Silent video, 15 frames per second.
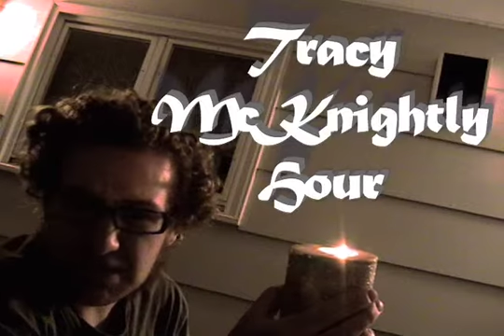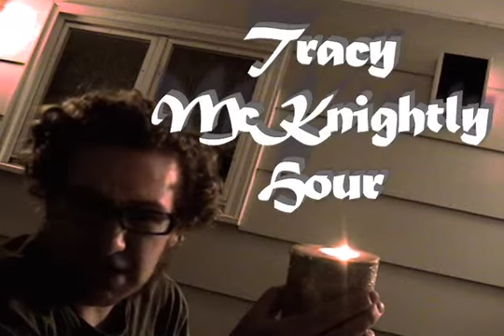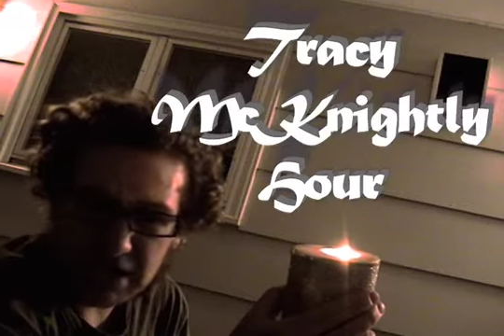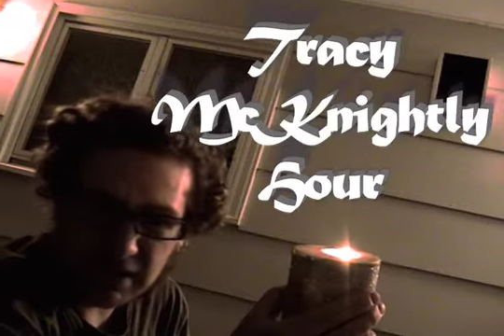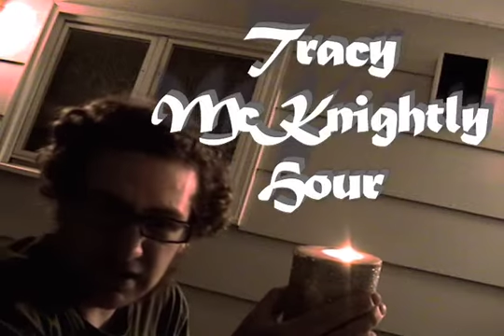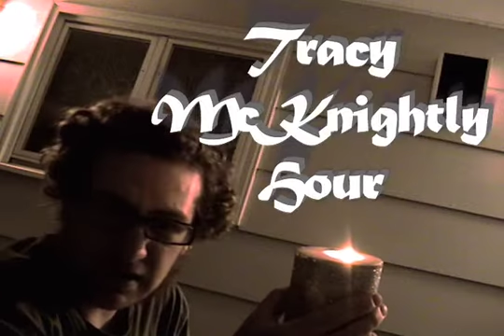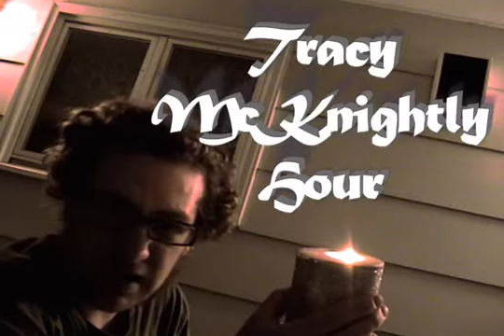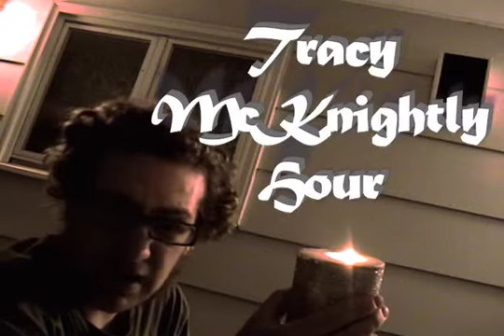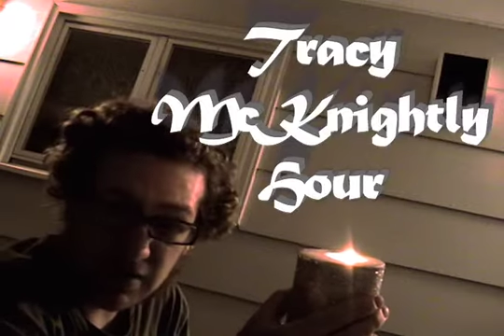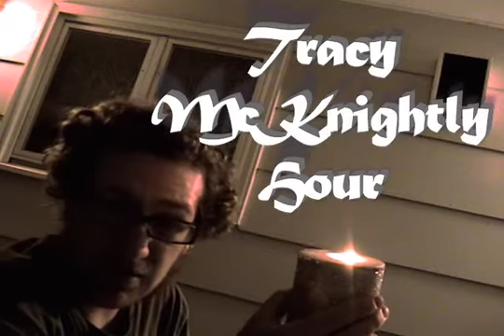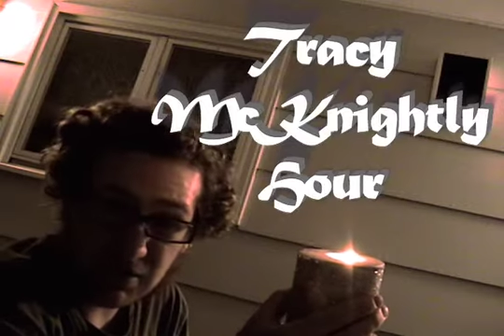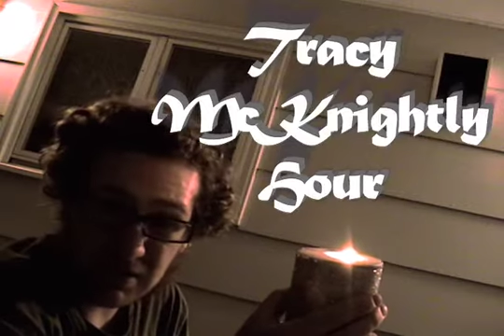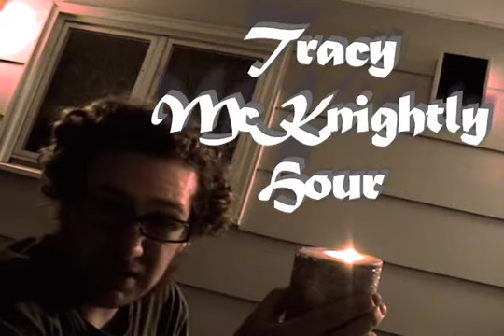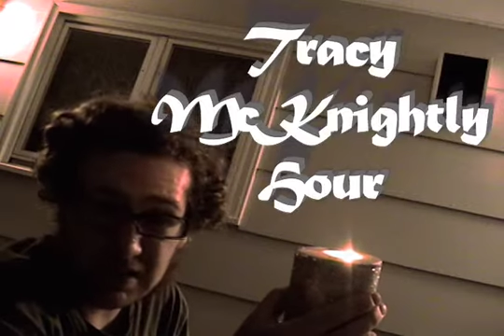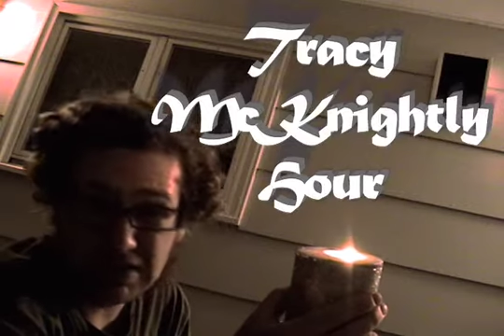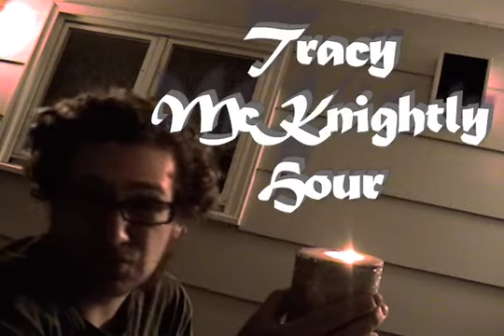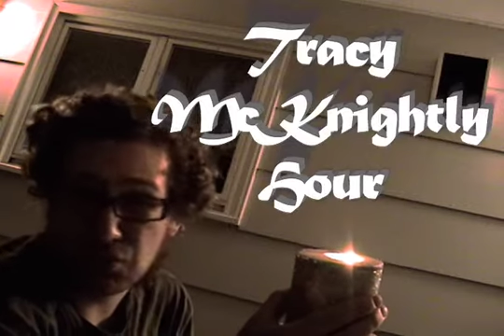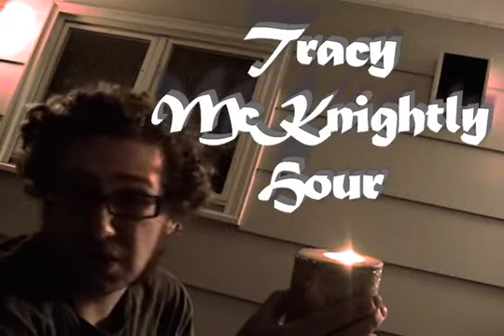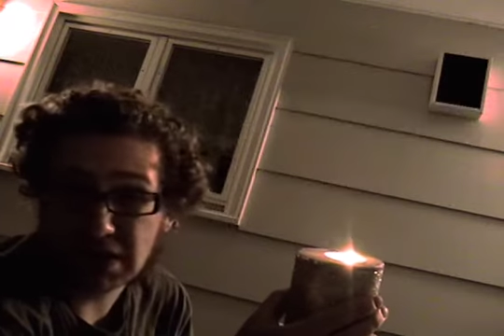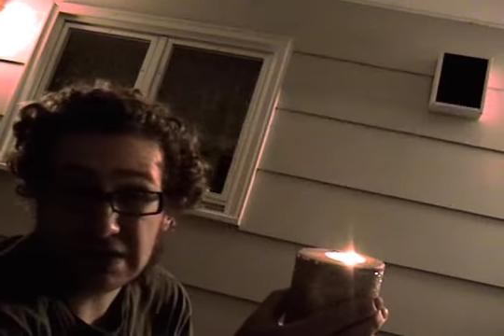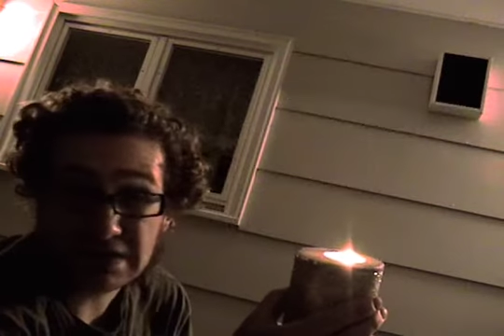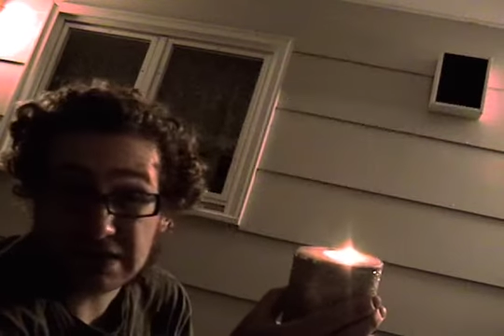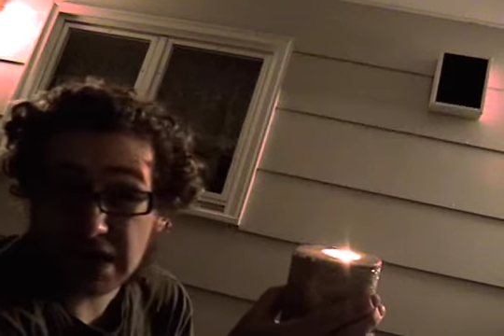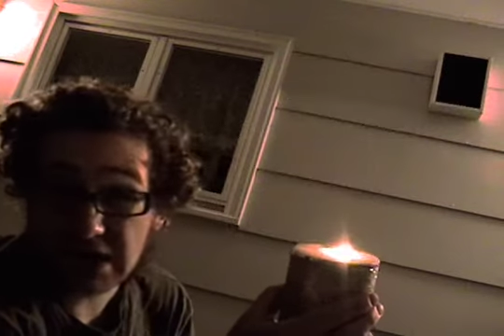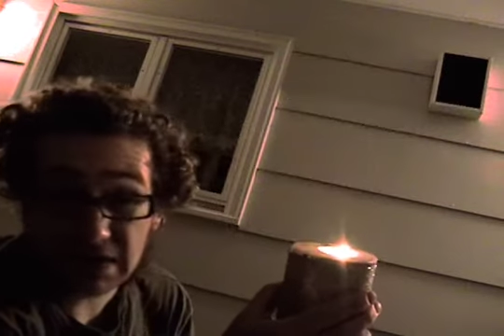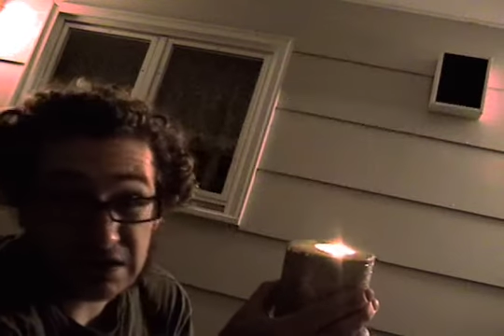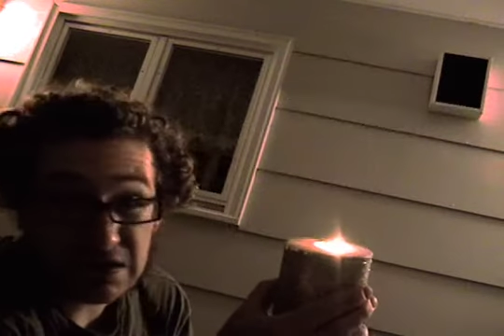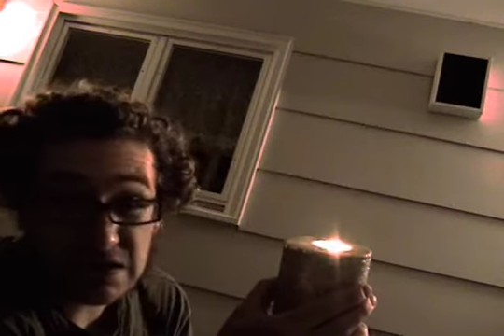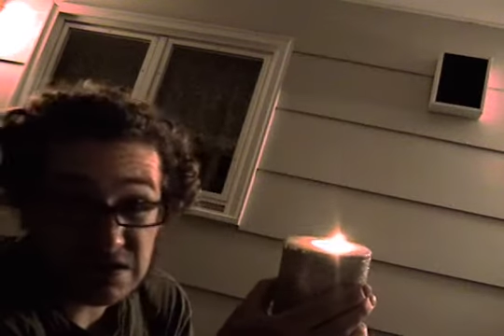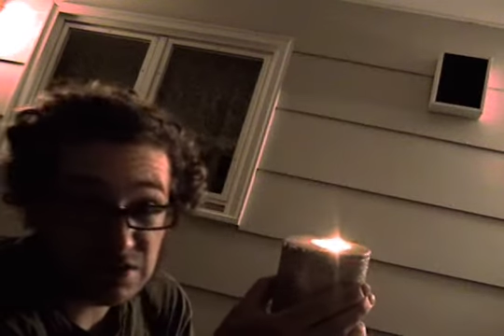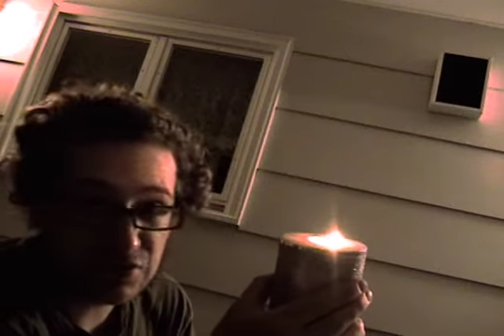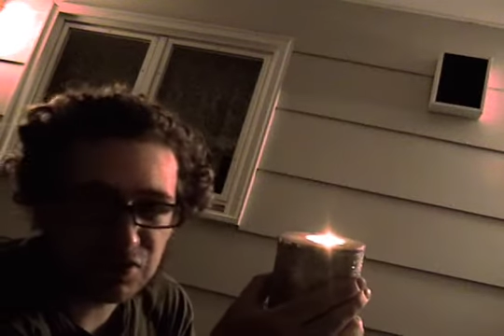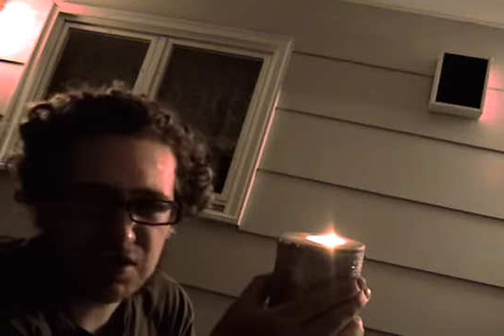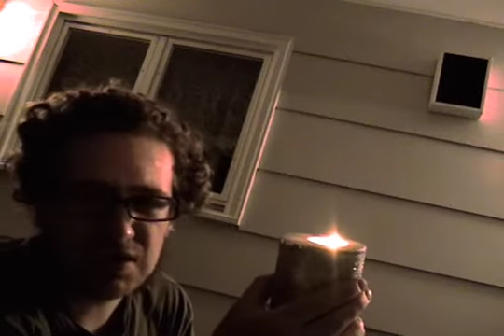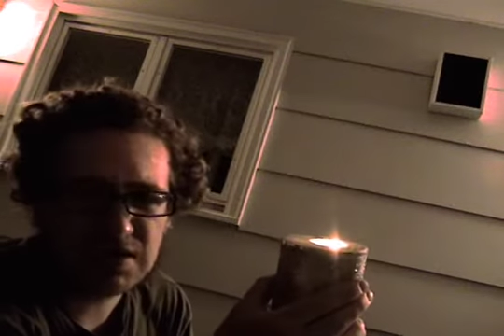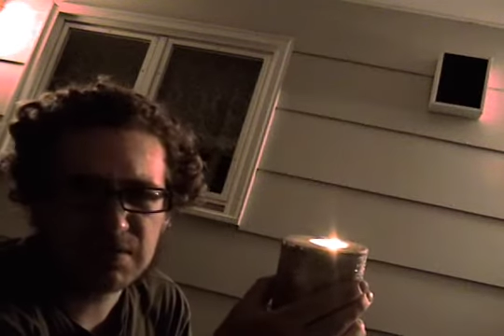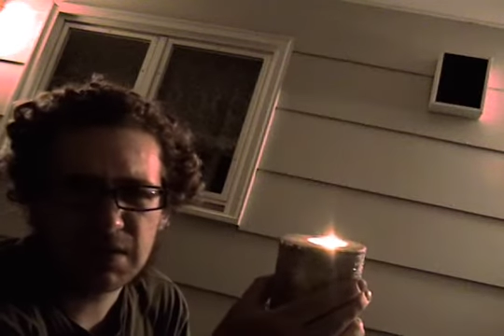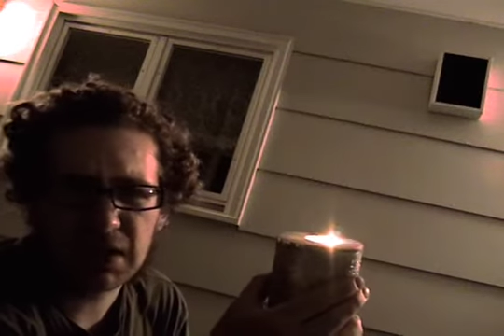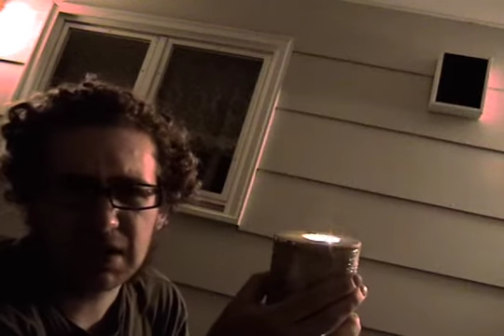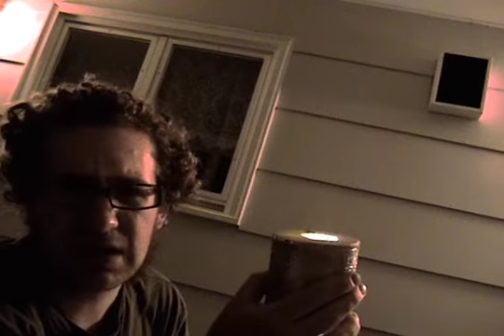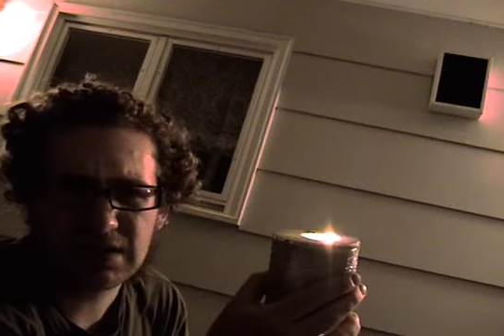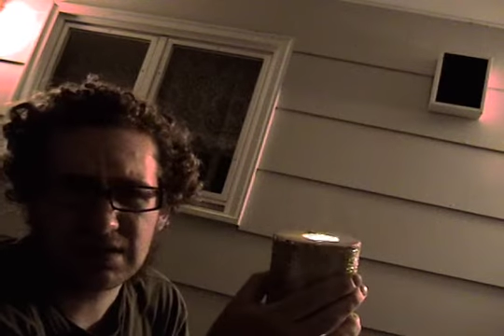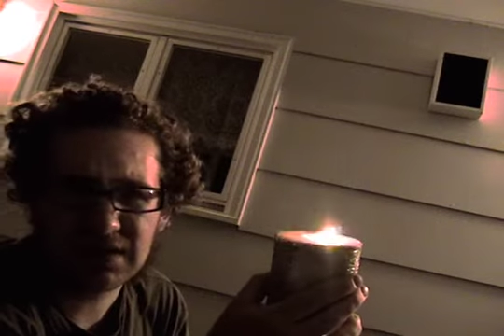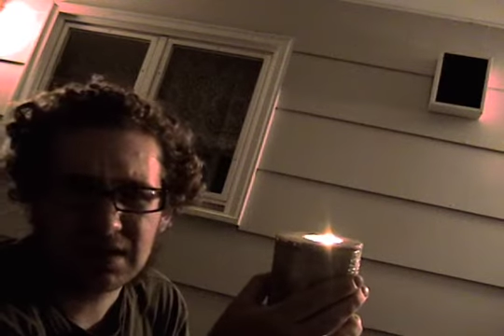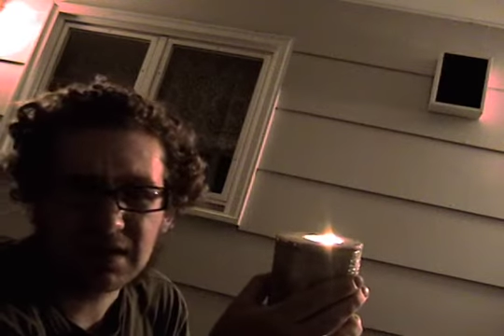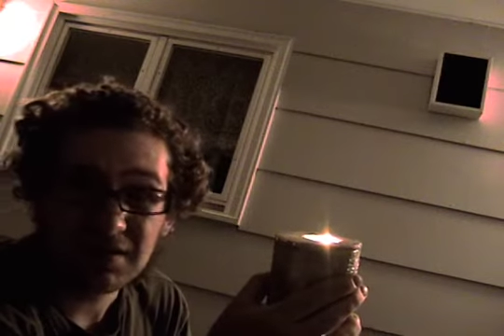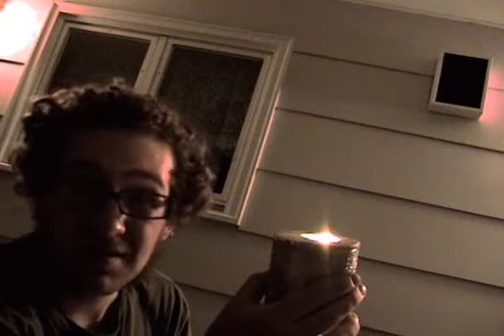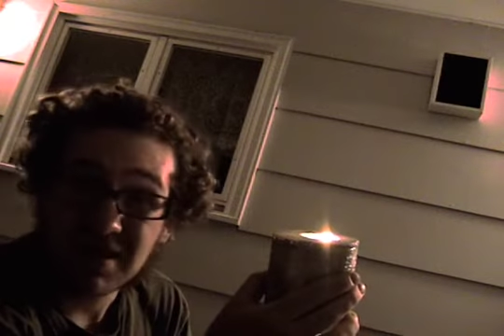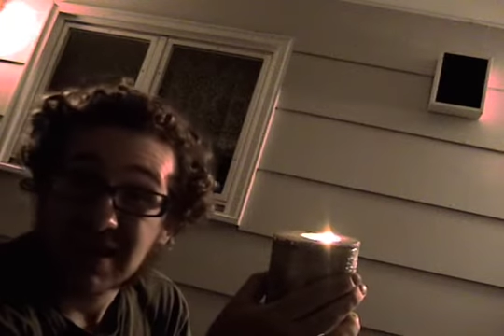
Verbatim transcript: McKnightly Hour, and what exactly is Tracy McKnightly?